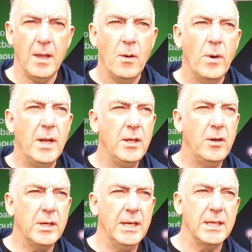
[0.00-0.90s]
Well, you're
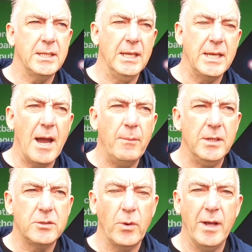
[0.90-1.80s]
looking at the camera
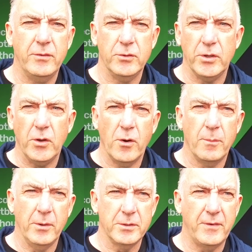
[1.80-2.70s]
is €1,200
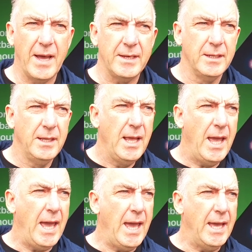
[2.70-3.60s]
plus VAT.
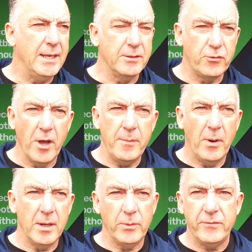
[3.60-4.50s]
The
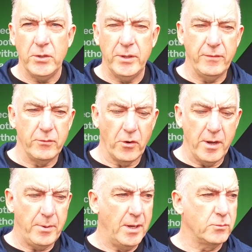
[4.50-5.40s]
tripod, we've two different
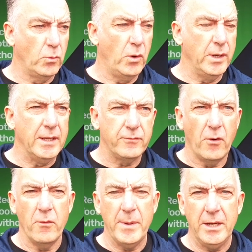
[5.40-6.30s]
tripods. One is
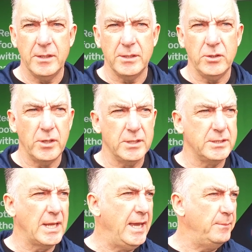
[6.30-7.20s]
4 meters and the other
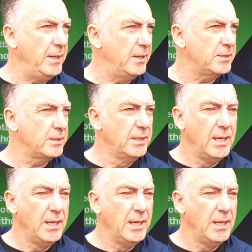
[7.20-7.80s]
is 8 meters.